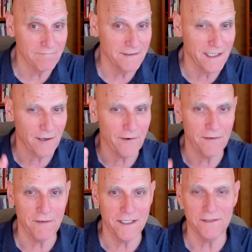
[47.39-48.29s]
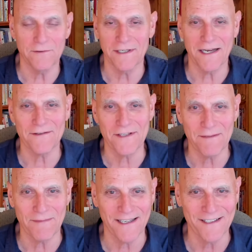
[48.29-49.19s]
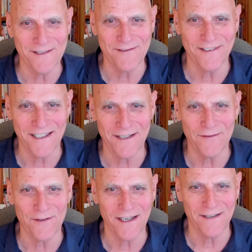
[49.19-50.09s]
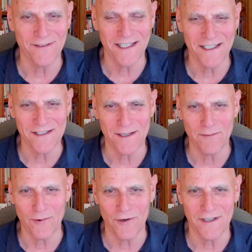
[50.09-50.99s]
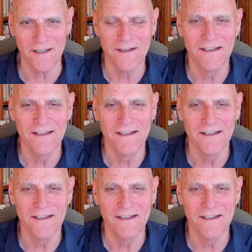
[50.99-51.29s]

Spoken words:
I'm not quite ready to announce it, but I do want to give you kind of a heads up warning